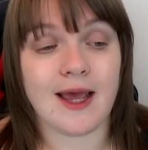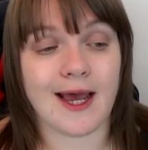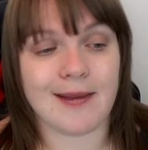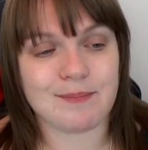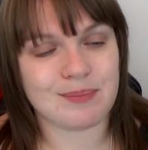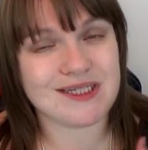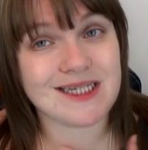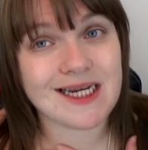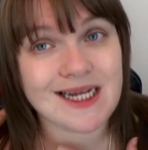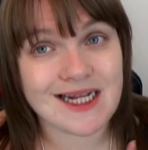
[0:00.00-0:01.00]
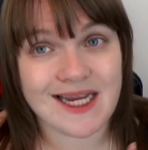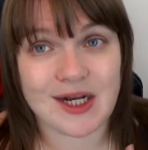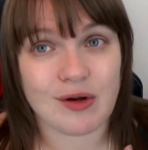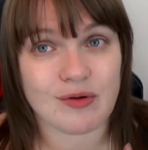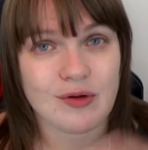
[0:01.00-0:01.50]
particularly,
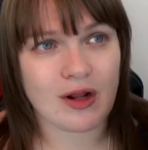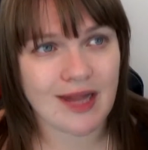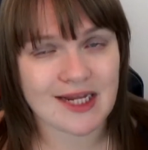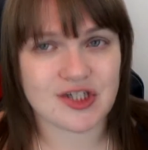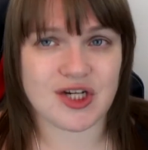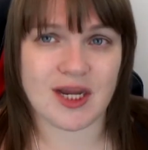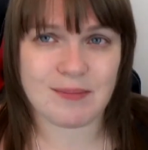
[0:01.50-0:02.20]
not last year,